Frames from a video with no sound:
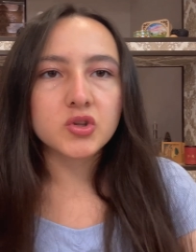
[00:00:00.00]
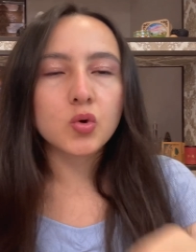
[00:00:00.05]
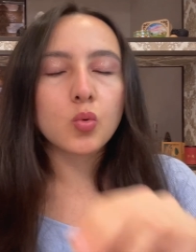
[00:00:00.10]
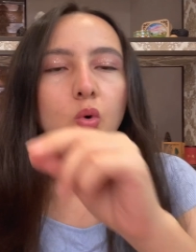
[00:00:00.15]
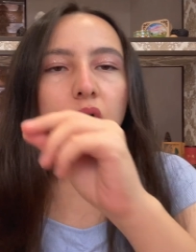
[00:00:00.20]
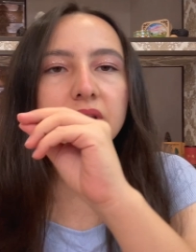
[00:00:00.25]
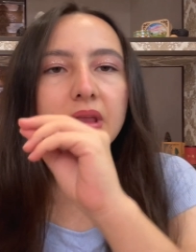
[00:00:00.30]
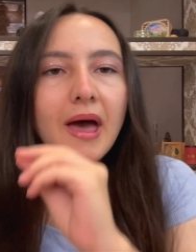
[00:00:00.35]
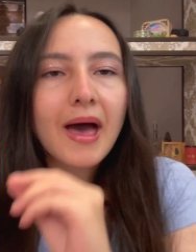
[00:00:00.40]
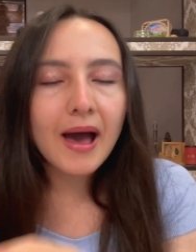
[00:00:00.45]

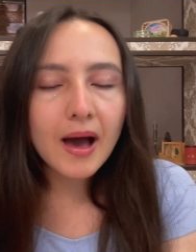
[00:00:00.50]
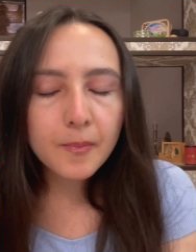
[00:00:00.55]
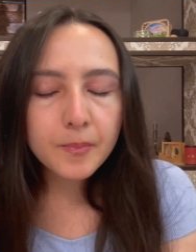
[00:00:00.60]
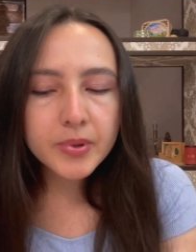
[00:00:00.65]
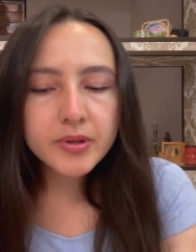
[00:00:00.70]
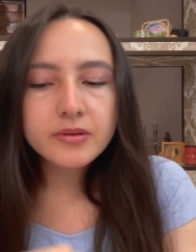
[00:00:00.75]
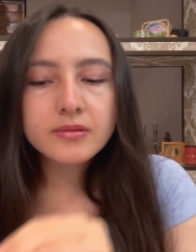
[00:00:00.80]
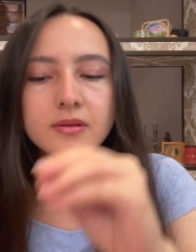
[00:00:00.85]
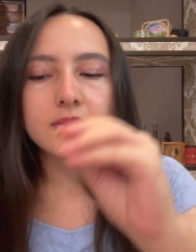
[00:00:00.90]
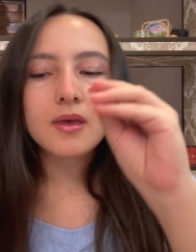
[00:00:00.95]
What
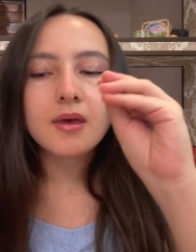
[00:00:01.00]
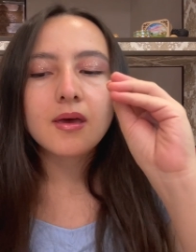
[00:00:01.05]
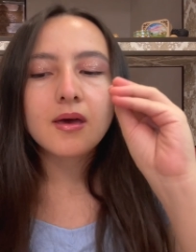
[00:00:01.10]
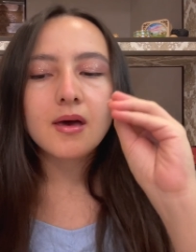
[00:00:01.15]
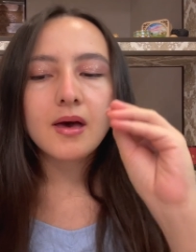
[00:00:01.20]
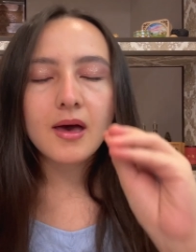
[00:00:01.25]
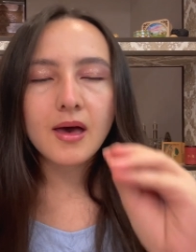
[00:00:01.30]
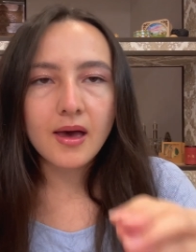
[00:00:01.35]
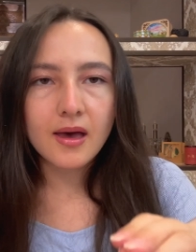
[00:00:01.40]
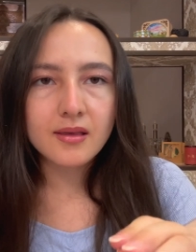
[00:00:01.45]
happened
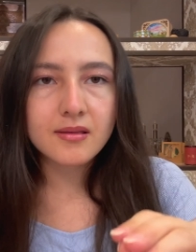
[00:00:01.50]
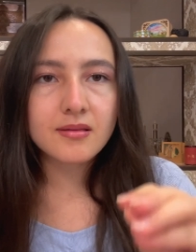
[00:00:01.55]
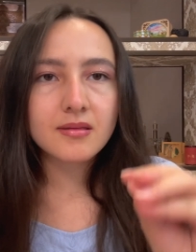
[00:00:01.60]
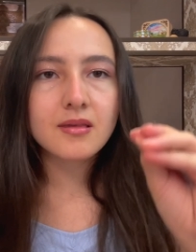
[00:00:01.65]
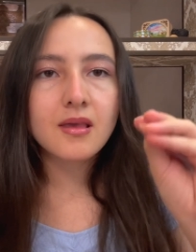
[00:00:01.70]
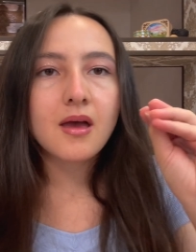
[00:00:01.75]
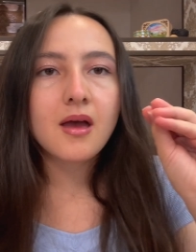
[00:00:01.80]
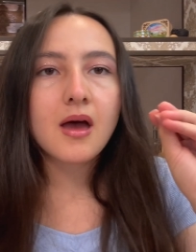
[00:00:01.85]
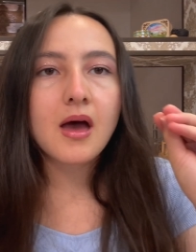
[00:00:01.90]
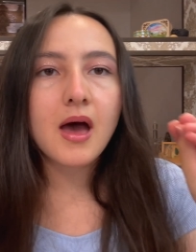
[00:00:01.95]
has
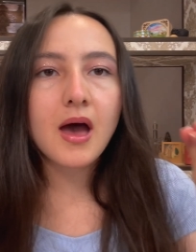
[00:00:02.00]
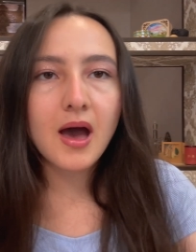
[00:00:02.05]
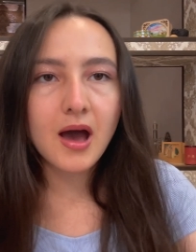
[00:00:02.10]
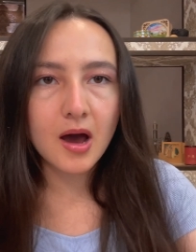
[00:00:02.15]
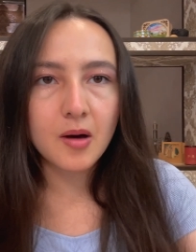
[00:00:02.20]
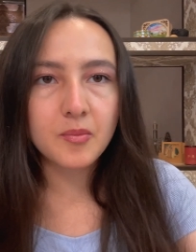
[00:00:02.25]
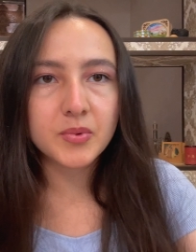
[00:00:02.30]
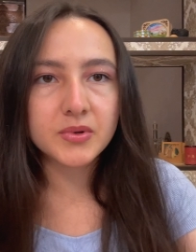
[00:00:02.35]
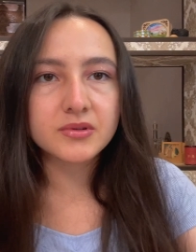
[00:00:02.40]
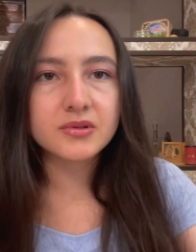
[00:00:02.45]

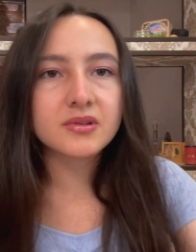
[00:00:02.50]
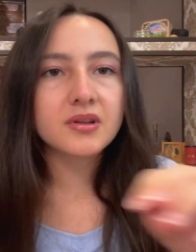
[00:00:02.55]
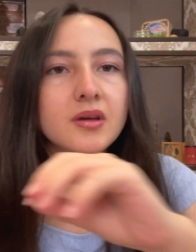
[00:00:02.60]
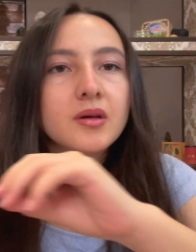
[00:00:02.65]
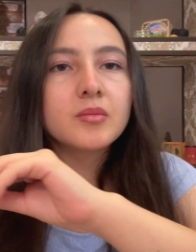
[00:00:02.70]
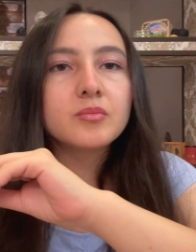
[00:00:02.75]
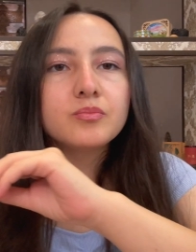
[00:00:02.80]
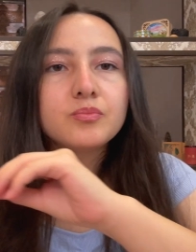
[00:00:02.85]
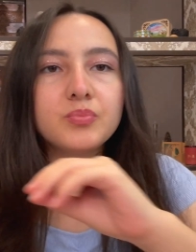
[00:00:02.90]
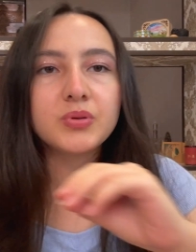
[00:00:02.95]
happened,
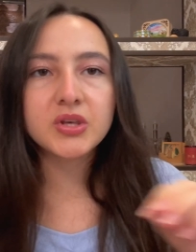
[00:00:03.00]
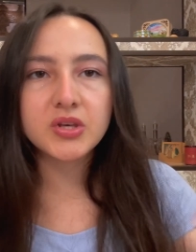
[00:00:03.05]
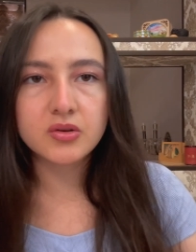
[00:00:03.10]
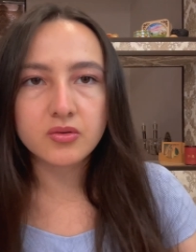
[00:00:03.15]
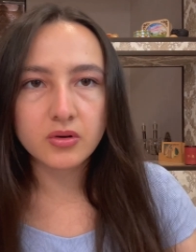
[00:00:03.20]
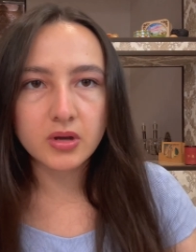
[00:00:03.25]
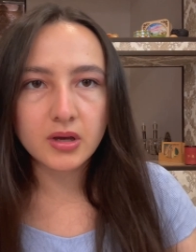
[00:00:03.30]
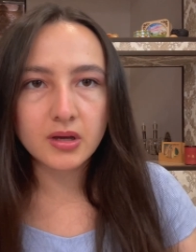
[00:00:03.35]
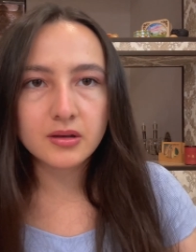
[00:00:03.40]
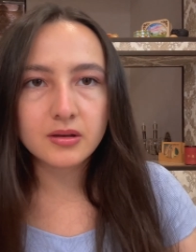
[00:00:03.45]

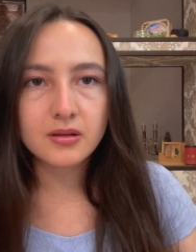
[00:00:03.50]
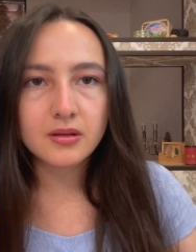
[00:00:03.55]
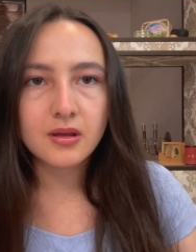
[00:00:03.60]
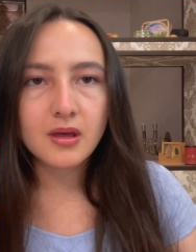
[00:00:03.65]
period.